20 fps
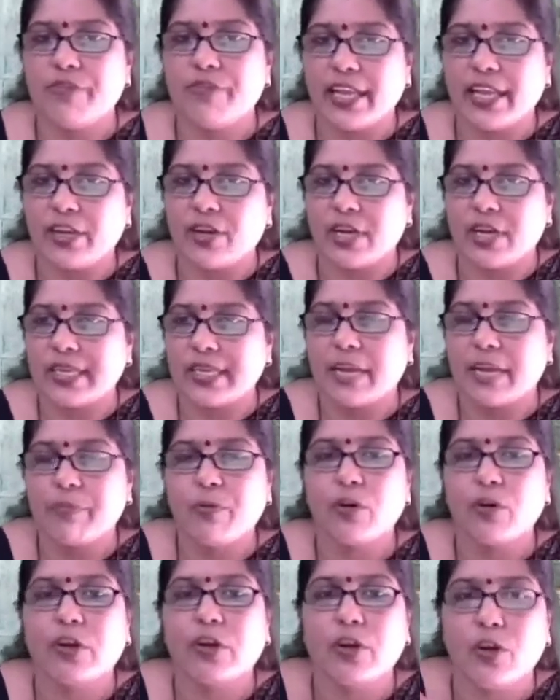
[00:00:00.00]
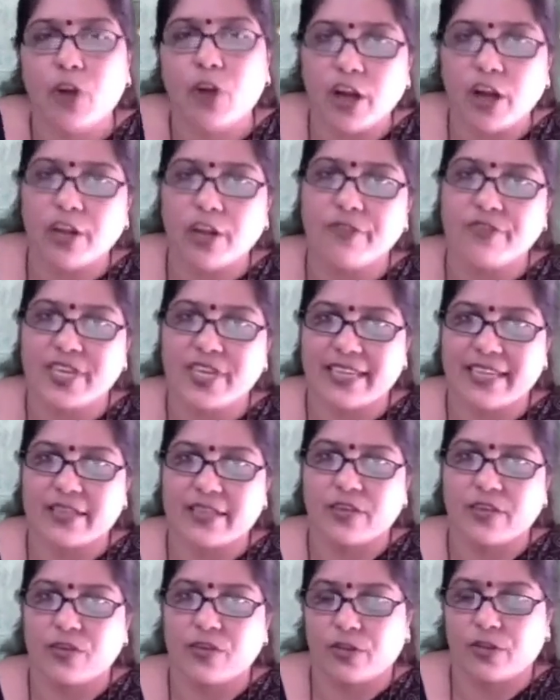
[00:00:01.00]
failures and put lot of
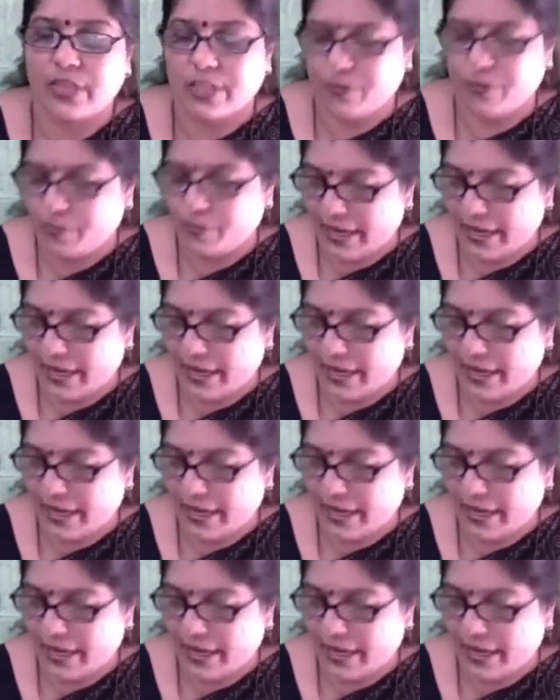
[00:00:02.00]
stresses on this